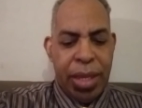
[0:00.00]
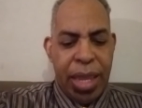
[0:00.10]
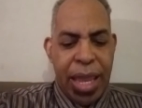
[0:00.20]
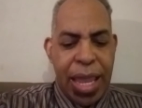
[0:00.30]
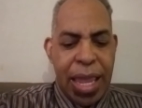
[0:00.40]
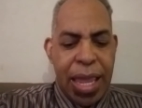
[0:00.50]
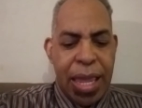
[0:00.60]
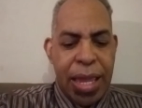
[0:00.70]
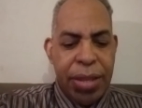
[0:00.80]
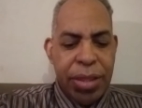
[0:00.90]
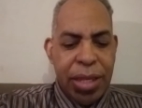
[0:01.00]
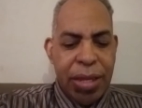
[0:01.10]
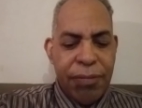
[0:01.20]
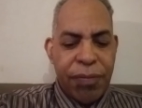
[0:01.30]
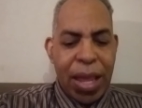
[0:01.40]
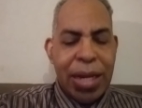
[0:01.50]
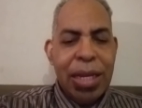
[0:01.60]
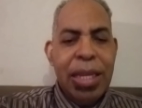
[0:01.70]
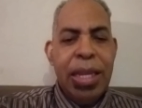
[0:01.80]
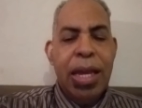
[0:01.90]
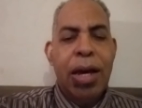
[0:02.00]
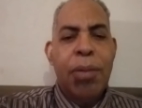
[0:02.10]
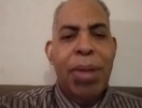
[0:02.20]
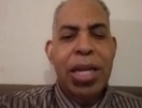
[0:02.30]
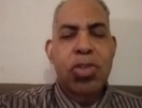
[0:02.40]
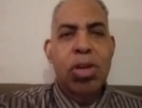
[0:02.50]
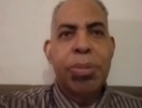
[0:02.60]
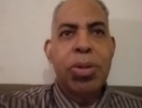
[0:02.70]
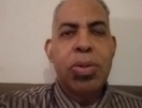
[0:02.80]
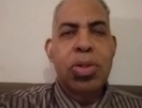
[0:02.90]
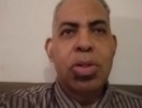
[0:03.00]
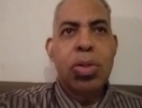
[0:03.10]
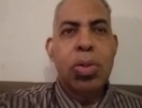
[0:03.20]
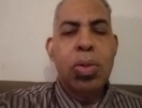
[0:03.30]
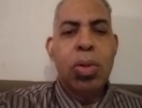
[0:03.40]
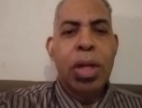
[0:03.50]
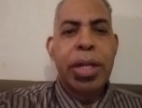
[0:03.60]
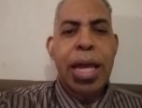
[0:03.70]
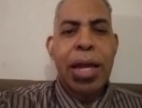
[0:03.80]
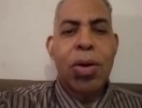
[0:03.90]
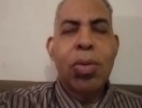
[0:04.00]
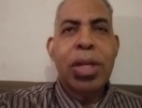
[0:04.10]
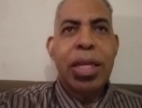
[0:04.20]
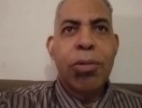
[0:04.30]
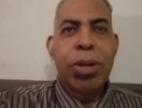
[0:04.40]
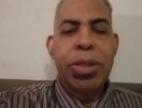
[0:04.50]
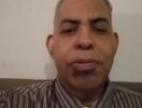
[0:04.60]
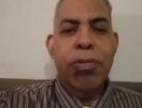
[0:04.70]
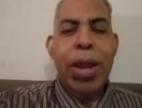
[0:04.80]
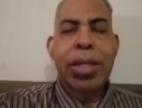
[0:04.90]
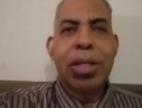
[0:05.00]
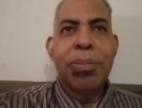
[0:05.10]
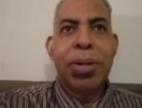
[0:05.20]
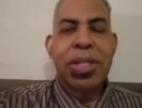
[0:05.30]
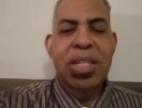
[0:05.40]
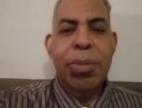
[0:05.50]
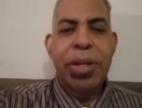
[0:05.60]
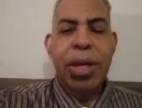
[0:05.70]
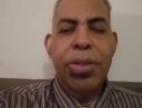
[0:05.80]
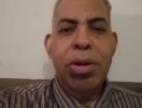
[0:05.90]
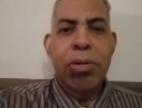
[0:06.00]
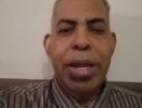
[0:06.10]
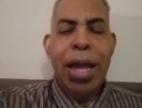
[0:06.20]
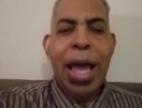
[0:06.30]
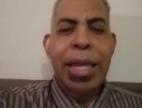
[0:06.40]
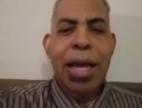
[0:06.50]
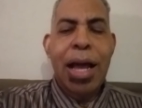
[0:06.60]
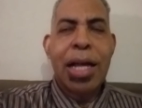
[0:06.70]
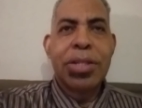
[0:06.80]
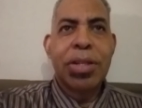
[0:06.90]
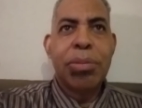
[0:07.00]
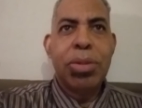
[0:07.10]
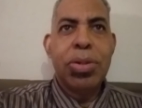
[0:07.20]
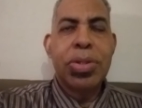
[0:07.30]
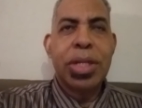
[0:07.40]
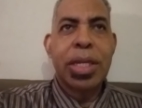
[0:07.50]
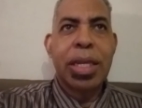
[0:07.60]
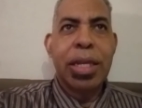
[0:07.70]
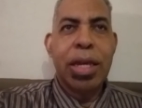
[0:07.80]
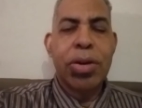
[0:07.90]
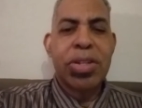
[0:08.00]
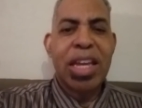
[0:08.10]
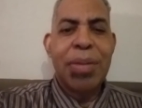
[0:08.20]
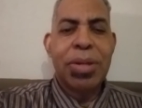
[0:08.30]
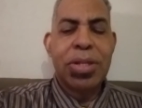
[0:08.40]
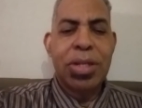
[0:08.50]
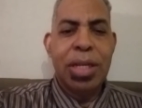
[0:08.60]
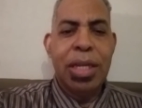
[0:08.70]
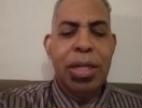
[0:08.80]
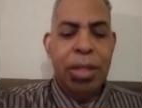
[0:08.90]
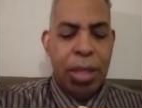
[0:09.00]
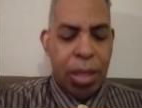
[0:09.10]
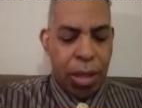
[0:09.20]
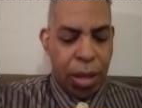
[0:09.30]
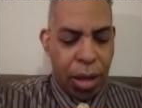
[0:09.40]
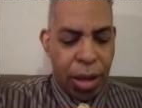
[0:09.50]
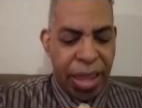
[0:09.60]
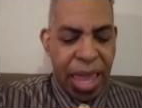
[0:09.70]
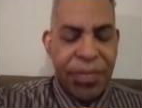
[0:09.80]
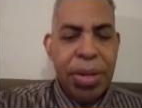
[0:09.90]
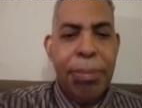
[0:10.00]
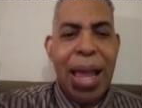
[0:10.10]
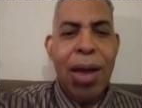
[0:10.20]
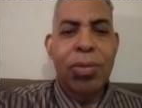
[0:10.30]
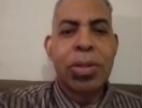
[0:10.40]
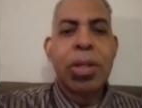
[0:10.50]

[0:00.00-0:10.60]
And then finally, uh, my tribute to not only Aretha Franklin, but some of the other great icons in the music and entertainment scene, uh, Heaven Bound.